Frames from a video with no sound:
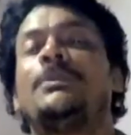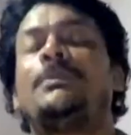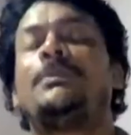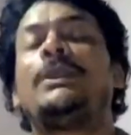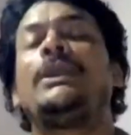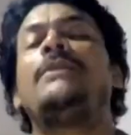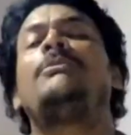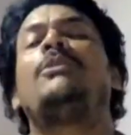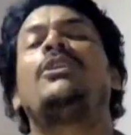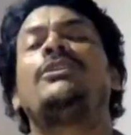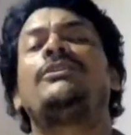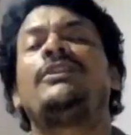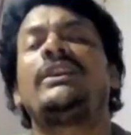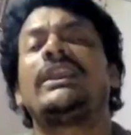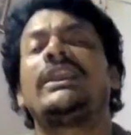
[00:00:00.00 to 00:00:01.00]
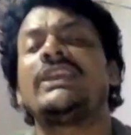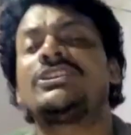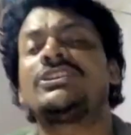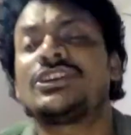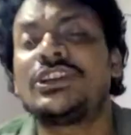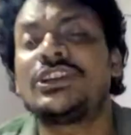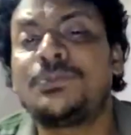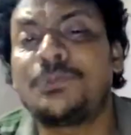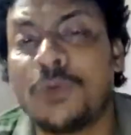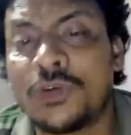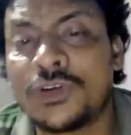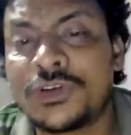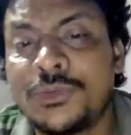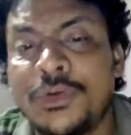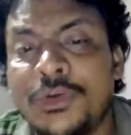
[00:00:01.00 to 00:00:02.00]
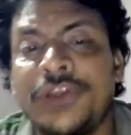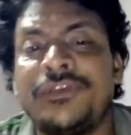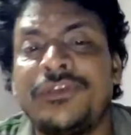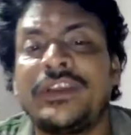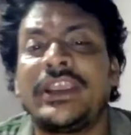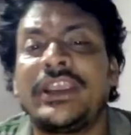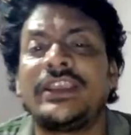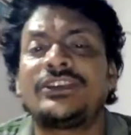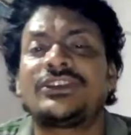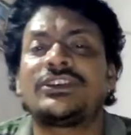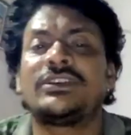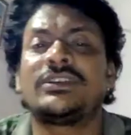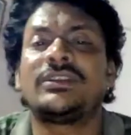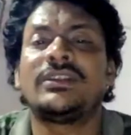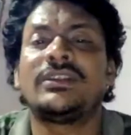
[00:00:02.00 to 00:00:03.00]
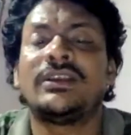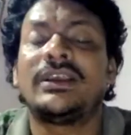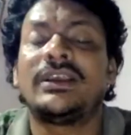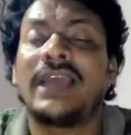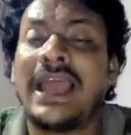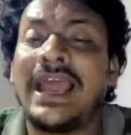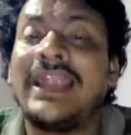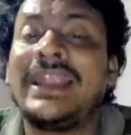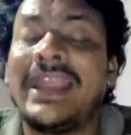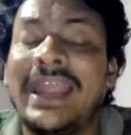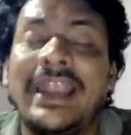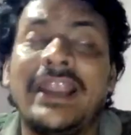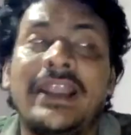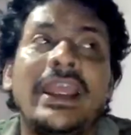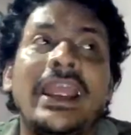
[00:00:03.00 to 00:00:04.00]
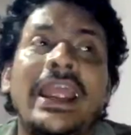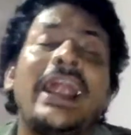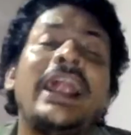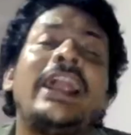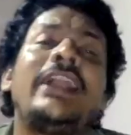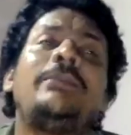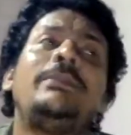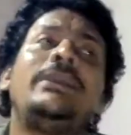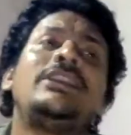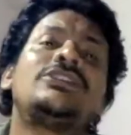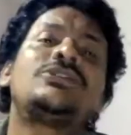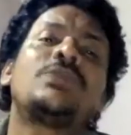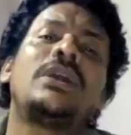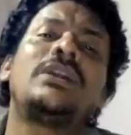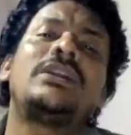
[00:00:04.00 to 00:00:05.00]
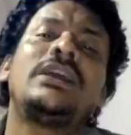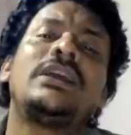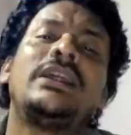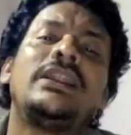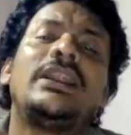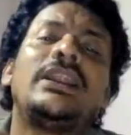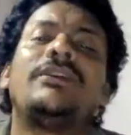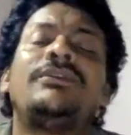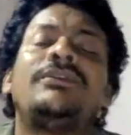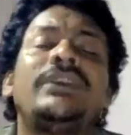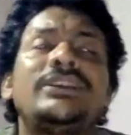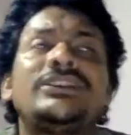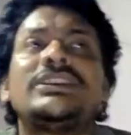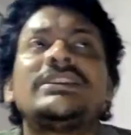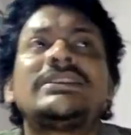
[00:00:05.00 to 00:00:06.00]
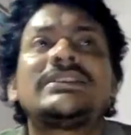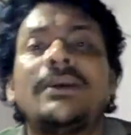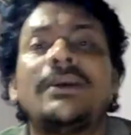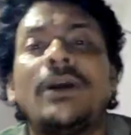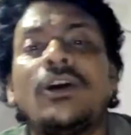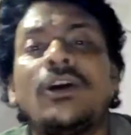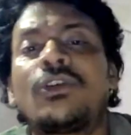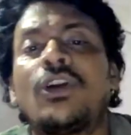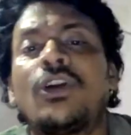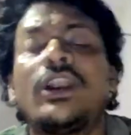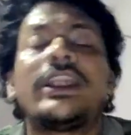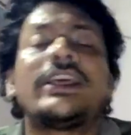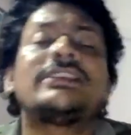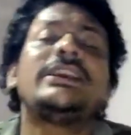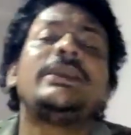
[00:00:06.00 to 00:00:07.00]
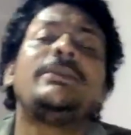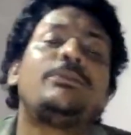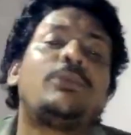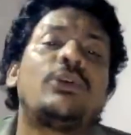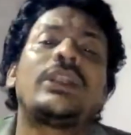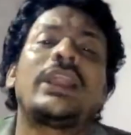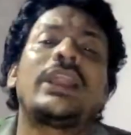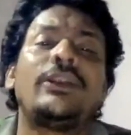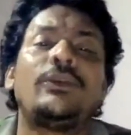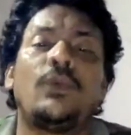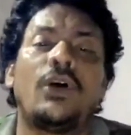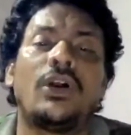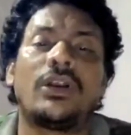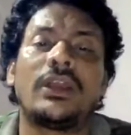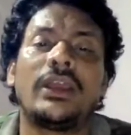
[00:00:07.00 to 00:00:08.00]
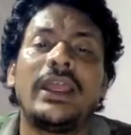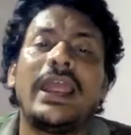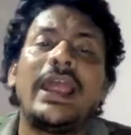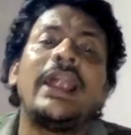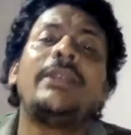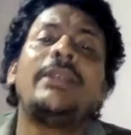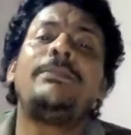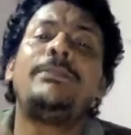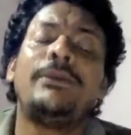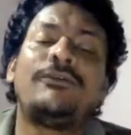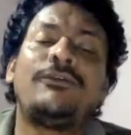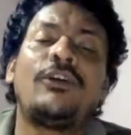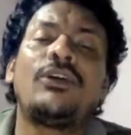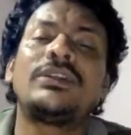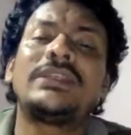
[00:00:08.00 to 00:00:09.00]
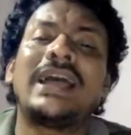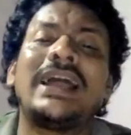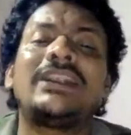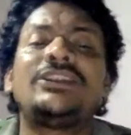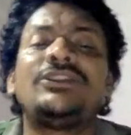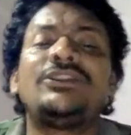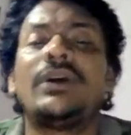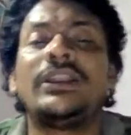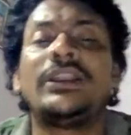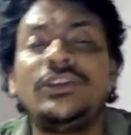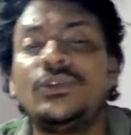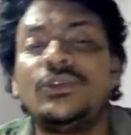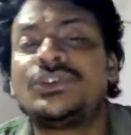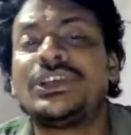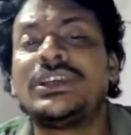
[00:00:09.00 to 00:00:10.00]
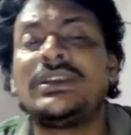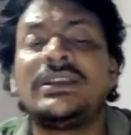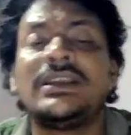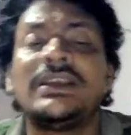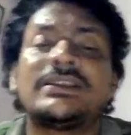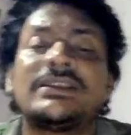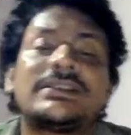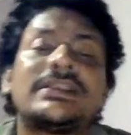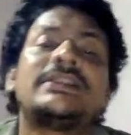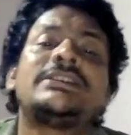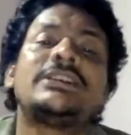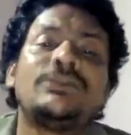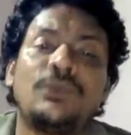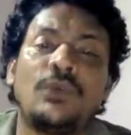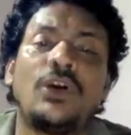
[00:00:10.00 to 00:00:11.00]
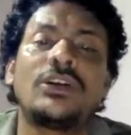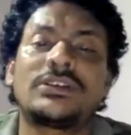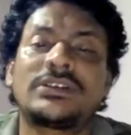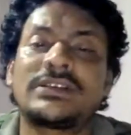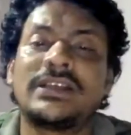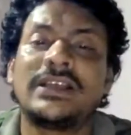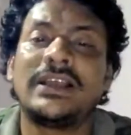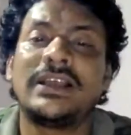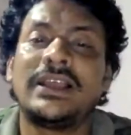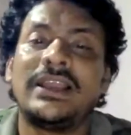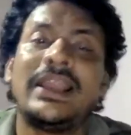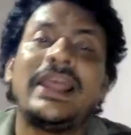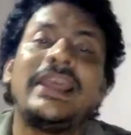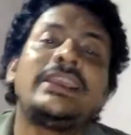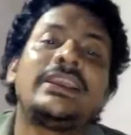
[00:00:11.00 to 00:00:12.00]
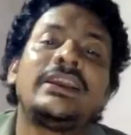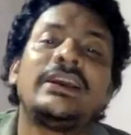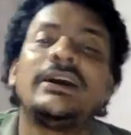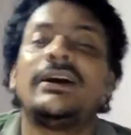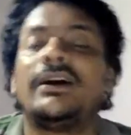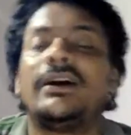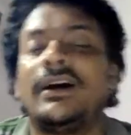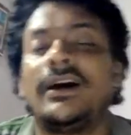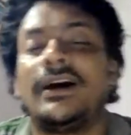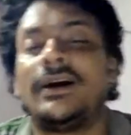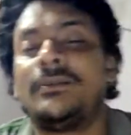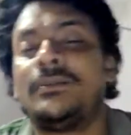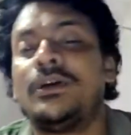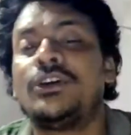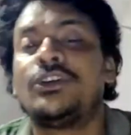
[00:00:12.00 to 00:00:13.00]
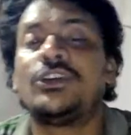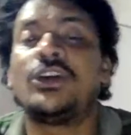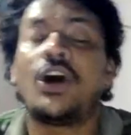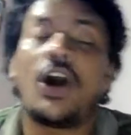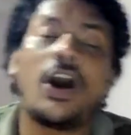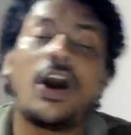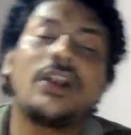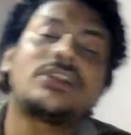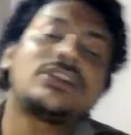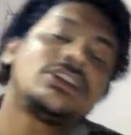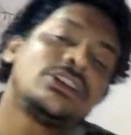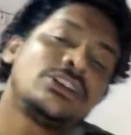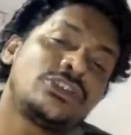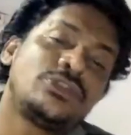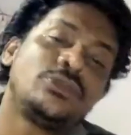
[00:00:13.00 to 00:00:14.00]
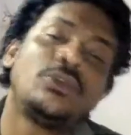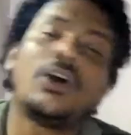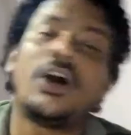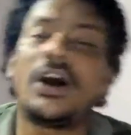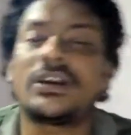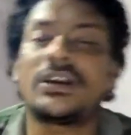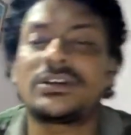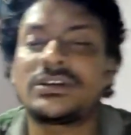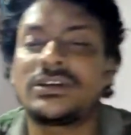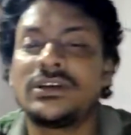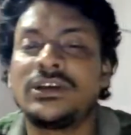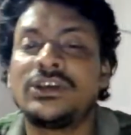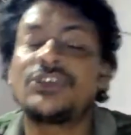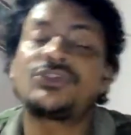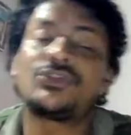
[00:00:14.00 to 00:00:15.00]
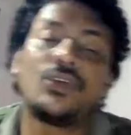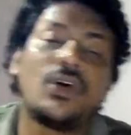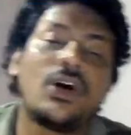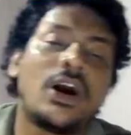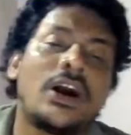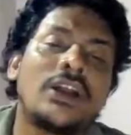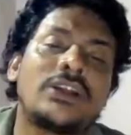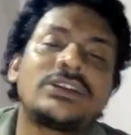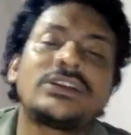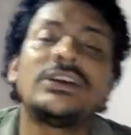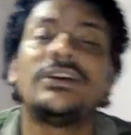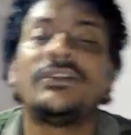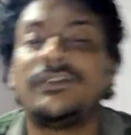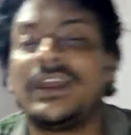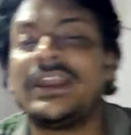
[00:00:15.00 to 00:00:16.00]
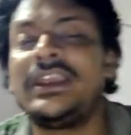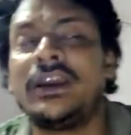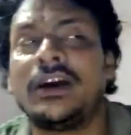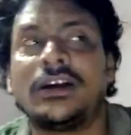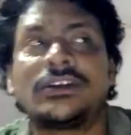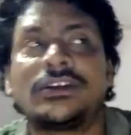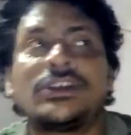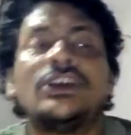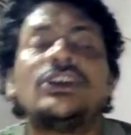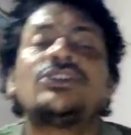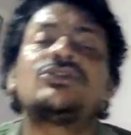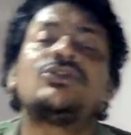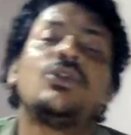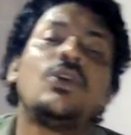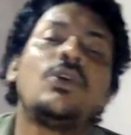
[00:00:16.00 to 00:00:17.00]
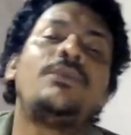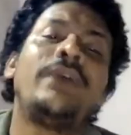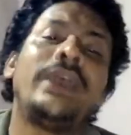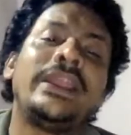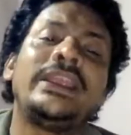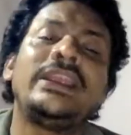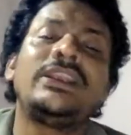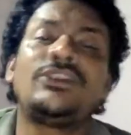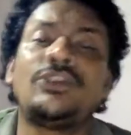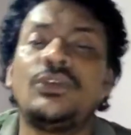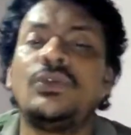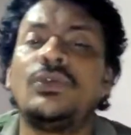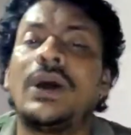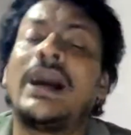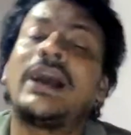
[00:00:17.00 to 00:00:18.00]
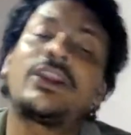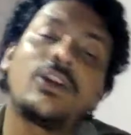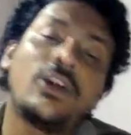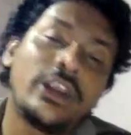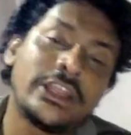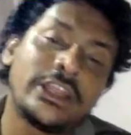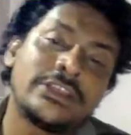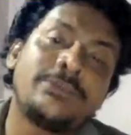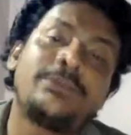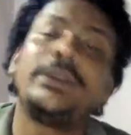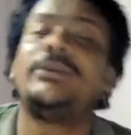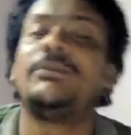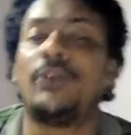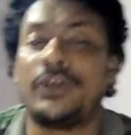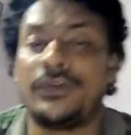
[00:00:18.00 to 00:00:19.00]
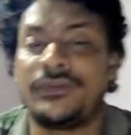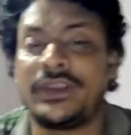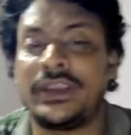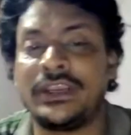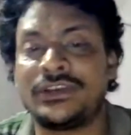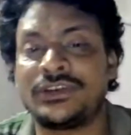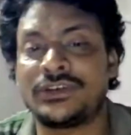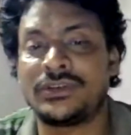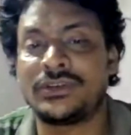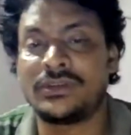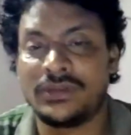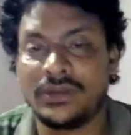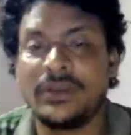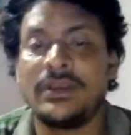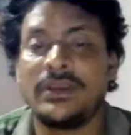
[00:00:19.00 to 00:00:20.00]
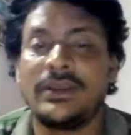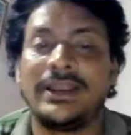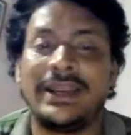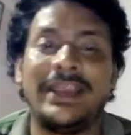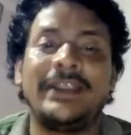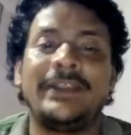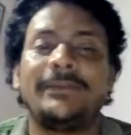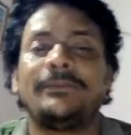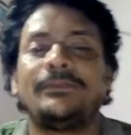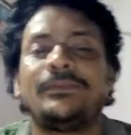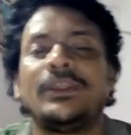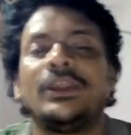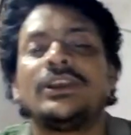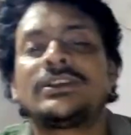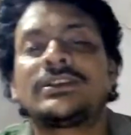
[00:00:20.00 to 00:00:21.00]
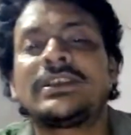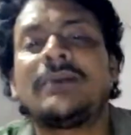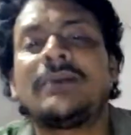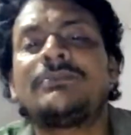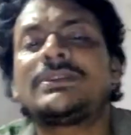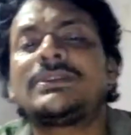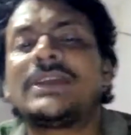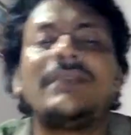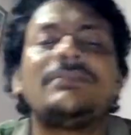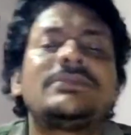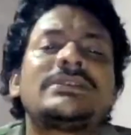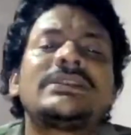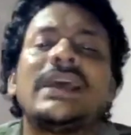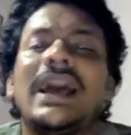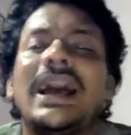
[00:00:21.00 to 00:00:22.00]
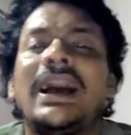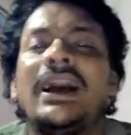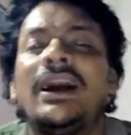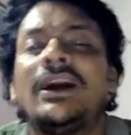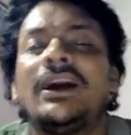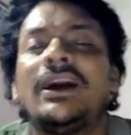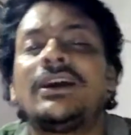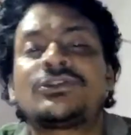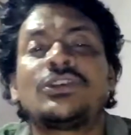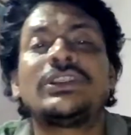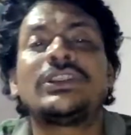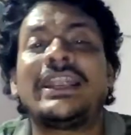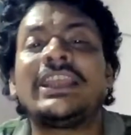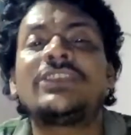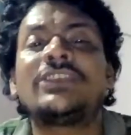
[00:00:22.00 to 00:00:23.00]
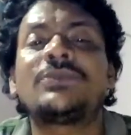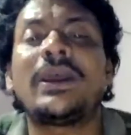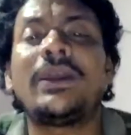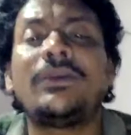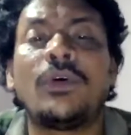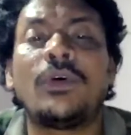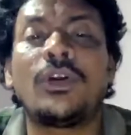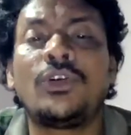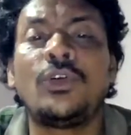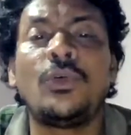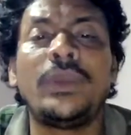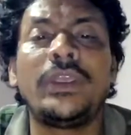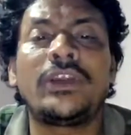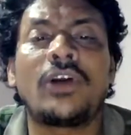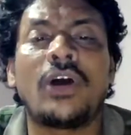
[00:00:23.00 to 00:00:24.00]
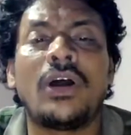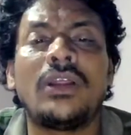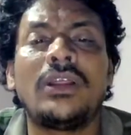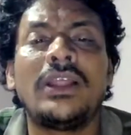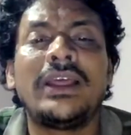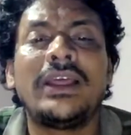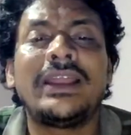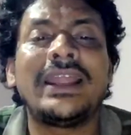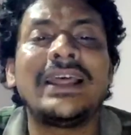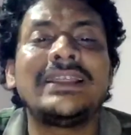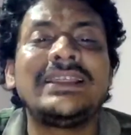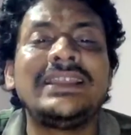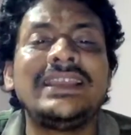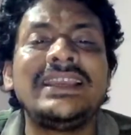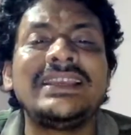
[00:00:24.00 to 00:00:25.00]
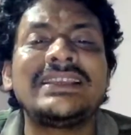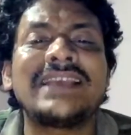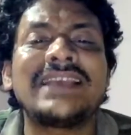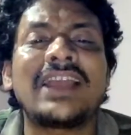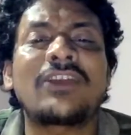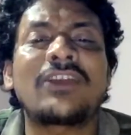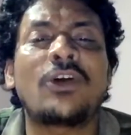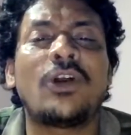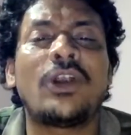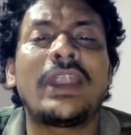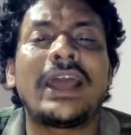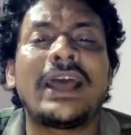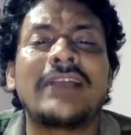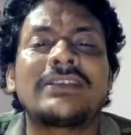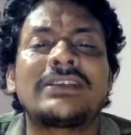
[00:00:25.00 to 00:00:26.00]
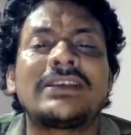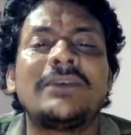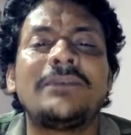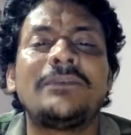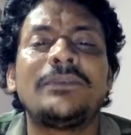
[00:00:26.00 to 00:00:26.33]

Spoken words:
pre-modification, post-modification, and head. Head means what? Now which is somehow called as an important word. And before that, you are using certain words like hot, too hot, so hot, very hot. So very too are called as a pre-modification, right? Sometimes, so that is why what do we call? Now these are called as a